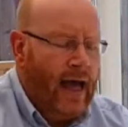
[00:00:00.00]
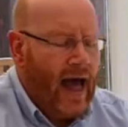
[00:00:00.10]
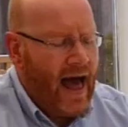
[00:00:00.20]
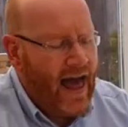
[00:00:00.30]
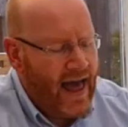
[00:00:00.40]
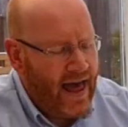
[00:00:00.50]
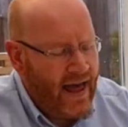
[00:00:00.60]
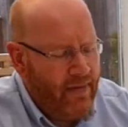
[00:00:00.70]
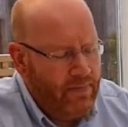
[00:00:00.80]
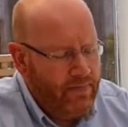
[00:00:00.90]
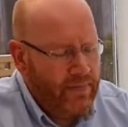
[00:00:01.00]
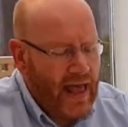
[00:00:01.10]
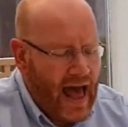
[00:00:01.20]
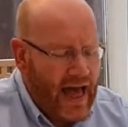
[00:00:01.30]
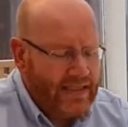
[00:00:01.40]
And
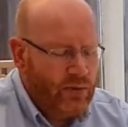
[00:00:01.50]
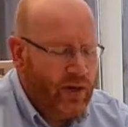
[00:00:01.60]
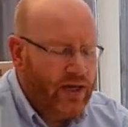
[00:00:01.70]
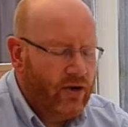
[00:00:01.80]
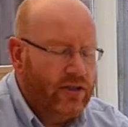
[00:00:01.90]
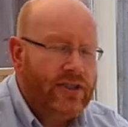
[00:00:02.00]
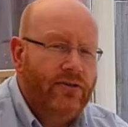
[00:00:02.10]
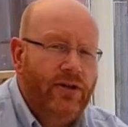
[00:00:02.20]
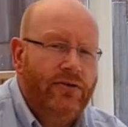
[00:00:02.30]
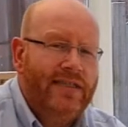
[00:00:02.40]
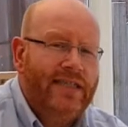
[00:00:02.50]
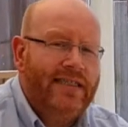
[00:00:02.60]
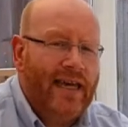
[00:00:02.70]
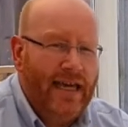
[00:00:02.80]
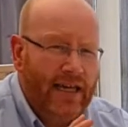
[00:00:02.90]
we can also use
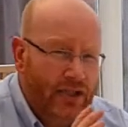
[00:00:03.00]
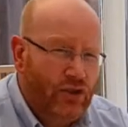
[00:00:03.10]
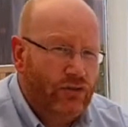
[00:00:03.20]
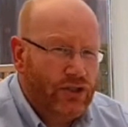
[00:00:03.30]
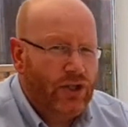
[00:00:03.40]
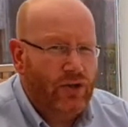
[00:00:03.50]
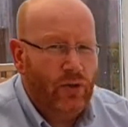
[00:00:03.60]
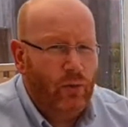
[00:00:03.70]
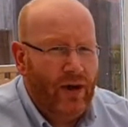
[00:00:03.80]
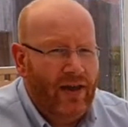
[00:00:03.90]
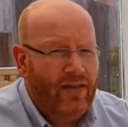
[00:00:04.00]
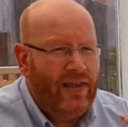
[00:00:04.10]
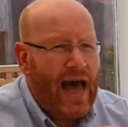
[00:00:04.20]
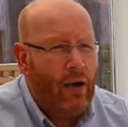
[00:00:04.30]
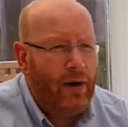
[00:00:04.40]
it in conjunction with
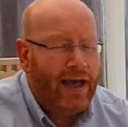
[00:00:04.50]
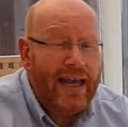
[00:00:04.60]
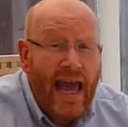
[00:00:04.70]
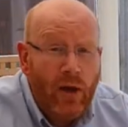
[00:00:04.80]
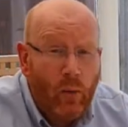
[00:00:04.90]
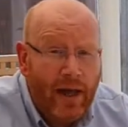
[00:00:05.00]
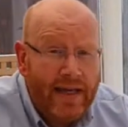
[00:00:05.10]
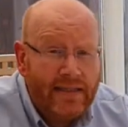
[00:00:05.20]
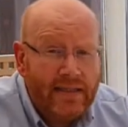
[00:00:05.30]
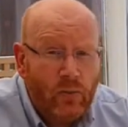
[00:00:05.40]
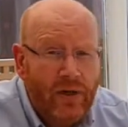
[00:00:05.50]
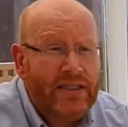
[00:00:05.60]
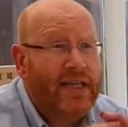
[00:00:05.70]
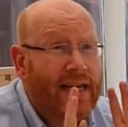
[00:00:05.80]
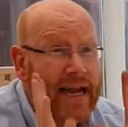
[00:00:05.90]
our gateways,
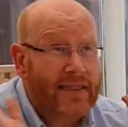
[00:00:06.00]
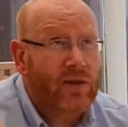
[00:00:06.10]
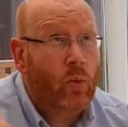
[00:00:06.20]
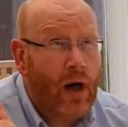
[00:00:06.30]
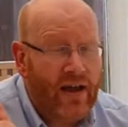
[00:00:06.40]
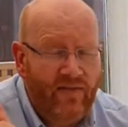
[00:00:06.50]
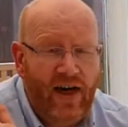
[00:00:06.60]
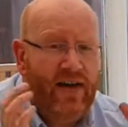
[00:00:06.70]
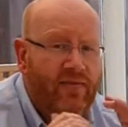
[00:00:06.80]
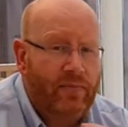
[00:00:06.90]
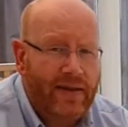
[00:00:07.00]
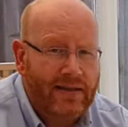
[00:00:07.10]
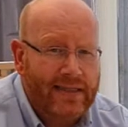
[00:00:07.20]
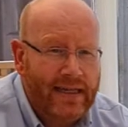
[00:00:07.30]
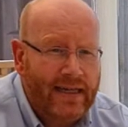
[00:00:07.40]
which connect to the Wi-Fi of the
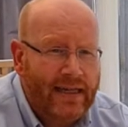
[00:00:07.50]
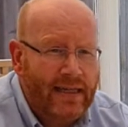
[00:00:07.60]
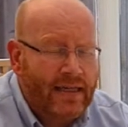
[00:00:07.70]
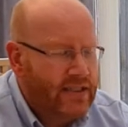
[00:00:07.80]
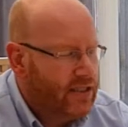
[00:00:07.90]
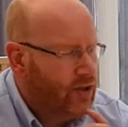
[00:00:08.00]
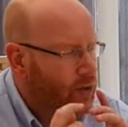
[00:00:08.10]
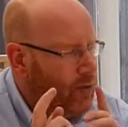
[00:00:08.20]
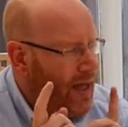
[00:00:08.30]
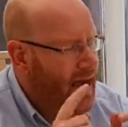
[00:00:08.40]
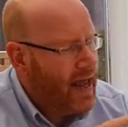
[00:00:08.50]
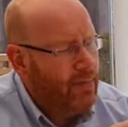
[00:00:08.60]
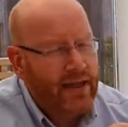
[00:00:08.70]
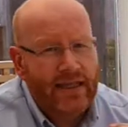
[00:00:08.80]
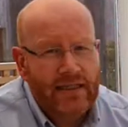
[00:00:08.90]
building, to
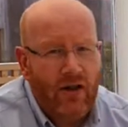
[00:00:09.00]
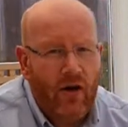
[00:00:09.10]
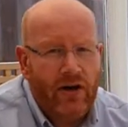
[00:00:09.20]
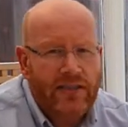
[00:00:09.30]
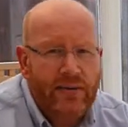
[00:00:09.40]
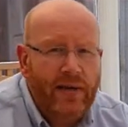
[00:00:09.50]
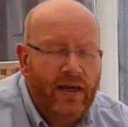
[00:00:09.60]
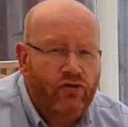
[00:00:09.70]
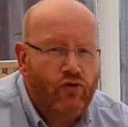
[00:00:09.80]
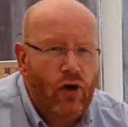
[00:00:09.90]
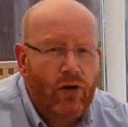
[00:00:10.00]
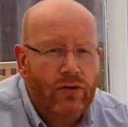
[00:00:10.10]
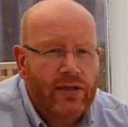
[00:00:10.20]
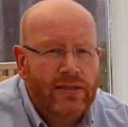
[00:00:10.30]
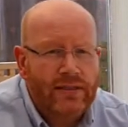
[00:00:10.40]
enable this lock to be
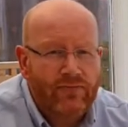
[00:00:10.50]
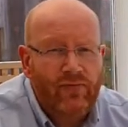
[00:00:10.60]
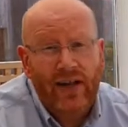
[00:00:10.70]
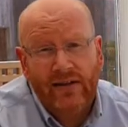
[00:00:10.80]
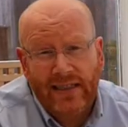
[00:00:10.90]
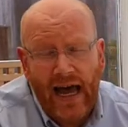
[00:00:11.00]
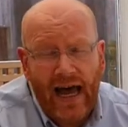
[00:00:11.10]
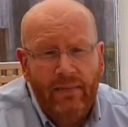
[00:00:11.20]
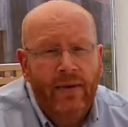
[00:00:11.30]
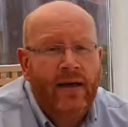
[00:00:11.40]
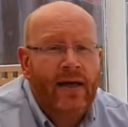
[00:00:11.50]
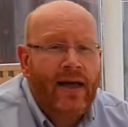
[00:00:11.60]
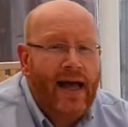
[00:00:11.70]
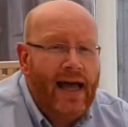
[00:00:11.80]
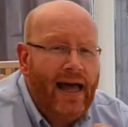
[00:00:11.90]
controlled real time
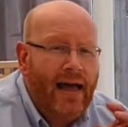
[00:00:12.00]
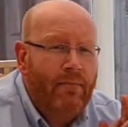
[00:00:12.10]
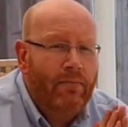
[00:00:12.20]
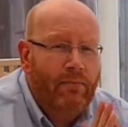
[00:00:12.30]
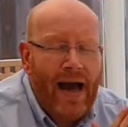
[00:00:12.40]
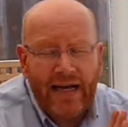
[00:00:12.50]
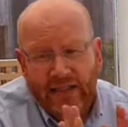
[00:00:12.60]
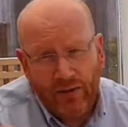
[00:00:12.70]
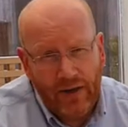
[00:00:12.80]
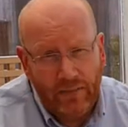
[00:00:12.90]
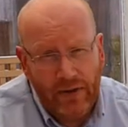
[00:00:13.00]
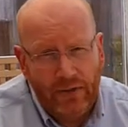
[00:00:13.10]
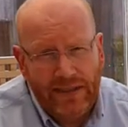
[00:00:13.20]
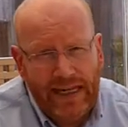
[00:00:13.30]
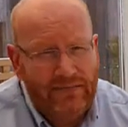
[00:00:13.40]
back to a
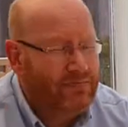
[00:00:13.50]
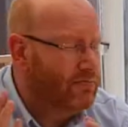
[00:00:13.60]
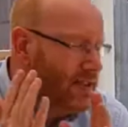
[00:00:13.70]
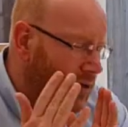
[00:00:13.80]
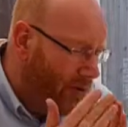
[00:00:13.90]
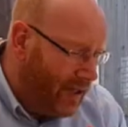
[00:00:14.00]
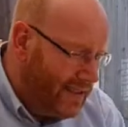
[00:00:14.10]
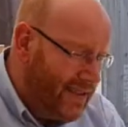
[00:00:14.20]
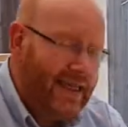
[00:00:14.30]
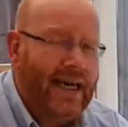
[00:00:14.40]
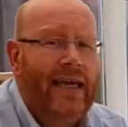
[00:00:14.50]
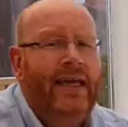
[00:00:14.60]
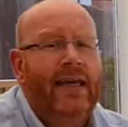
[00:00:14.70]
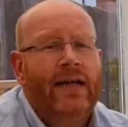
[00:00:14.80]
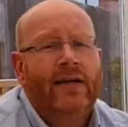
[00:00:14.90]
computer, so you can
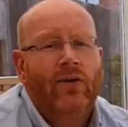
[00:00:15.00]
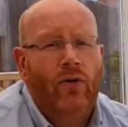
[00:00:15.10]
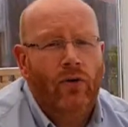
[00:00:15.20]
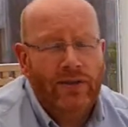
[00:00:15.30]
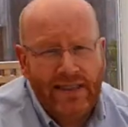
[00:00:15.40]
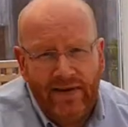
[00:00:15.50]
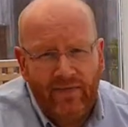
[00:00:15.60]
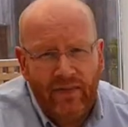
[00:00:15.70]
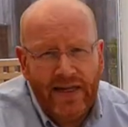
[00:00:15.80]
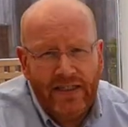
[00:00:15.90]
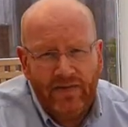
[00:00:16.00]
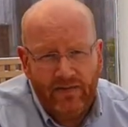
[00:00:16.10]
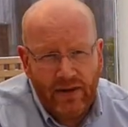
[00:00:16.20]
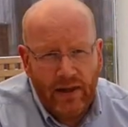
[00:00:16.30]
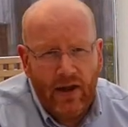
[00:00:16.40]
see audit information
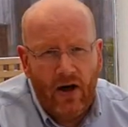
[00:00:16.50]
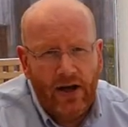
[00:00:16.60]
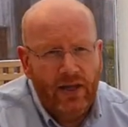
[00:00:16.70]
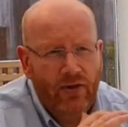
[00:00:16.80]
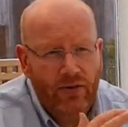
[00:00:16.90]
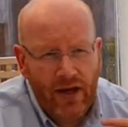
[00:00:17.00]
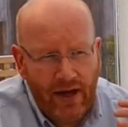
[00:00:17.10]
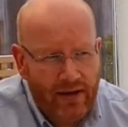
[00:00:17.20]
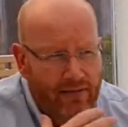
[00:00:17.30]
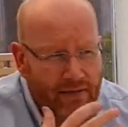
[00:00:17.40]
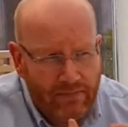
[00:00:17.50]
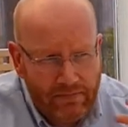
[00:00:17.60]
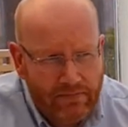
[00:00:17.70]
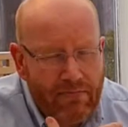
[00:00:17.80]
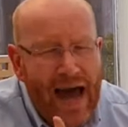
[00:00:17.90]
from the lock and you can
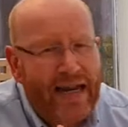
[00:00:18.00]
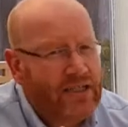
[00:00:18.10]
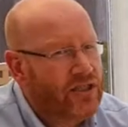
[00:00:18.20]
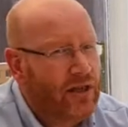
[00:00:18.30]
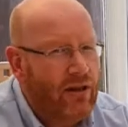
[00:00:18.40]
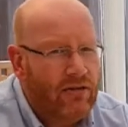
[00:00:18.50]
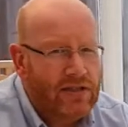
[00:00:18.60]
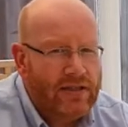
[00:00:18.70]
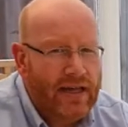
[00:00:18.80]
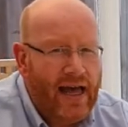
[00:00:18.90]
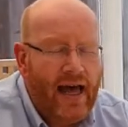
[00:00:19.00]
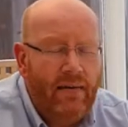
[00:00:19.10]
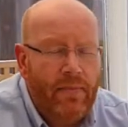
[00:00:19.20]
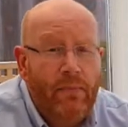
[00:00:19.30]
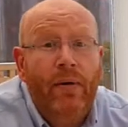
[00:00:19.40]
manage the lock's
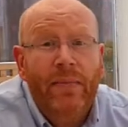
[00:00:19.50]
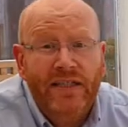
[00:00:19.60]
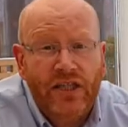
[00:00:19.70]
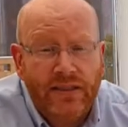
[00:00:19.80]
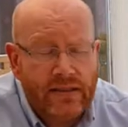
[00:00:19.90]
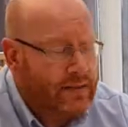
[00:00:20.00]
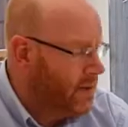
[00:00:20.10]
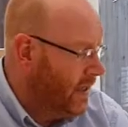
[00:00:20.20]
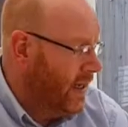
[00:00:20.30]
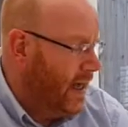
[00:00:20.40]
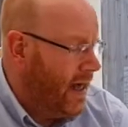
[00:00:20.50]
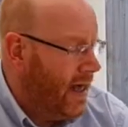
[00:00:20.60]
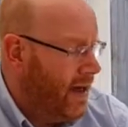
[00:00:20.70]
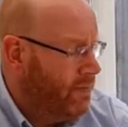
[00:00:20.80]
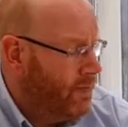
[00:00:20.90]
permissions.
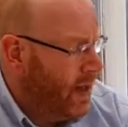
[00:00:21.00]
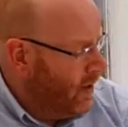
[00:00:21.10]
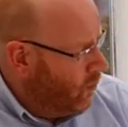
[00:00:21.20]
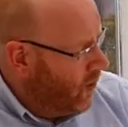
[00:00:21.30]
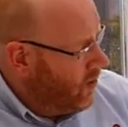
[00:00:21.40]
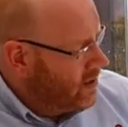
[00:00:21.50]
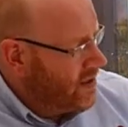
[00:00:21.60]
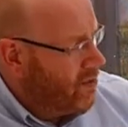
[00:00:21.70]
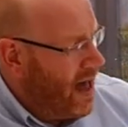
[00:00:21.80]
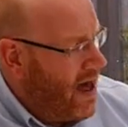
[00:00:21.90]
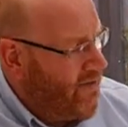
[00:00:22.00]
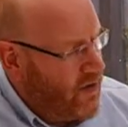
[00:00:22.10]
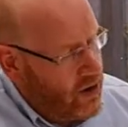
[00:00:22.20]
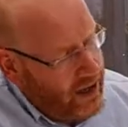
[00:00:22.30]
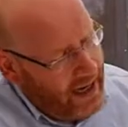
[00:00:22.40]
We also have
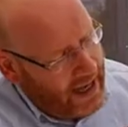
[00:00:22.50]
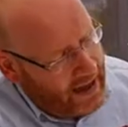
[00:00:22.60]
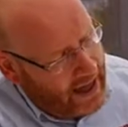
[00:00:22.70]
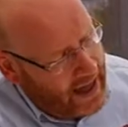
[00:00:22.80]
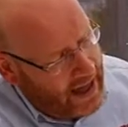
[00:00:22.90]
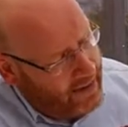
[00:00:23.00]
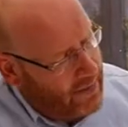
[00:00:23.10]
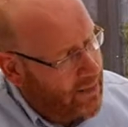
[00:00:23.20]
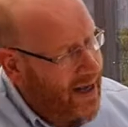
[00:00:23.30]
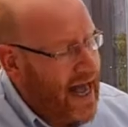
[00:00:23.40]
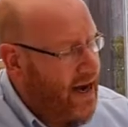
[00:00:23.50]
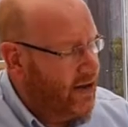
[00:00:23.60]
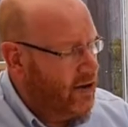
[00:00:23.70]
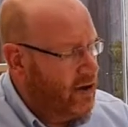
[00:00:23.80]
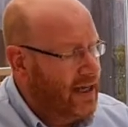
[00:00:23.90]
on here a
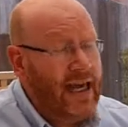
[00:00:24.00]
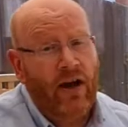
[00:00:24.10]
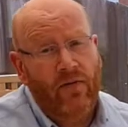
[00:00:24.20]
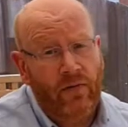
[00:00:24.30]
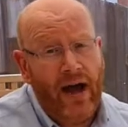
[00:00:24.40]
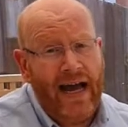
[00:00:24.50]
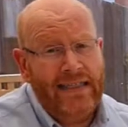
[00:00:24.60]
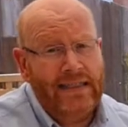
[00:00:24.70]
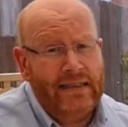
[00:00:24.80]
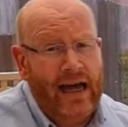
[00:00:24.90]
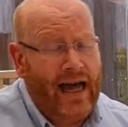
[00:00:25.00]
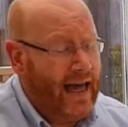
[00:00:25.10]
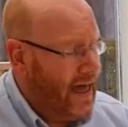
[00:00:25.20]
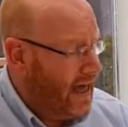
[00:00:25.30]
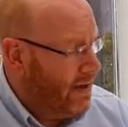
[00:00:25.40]
mechanical key override,
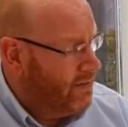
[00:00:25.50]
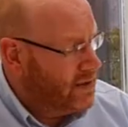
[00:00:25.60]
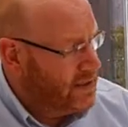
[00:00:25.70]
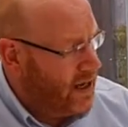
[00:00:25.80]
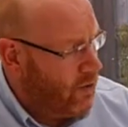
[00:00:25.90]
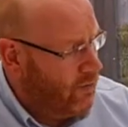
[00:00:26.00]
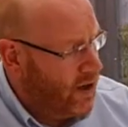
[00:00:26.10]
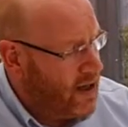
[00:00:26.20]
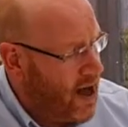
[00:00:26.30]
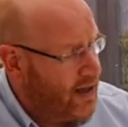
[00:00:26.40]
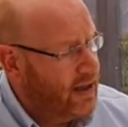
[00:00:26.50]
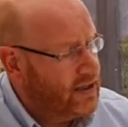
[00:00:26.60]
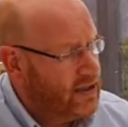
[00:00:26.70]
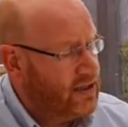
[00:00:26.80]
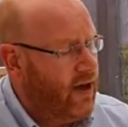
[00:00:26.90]
so
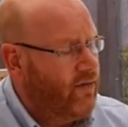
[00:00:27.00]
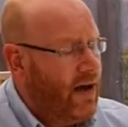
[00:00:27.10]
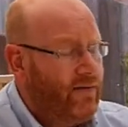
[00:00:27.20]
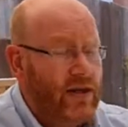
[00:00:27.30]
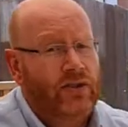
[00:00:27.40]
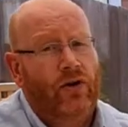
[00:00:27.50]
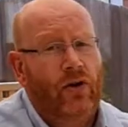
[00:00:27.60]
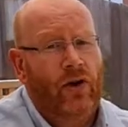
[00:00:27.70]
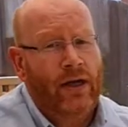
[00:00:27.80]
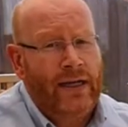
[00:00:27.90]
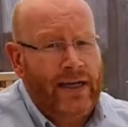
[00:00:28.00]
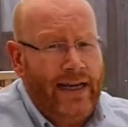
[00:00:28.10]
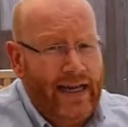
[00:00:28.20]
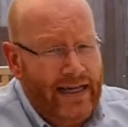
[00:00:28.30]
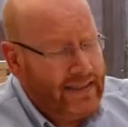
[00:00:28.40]
regardless of whether the door
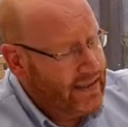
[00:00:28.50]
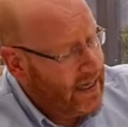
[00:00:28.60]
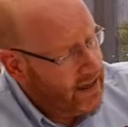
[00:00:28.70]
is in the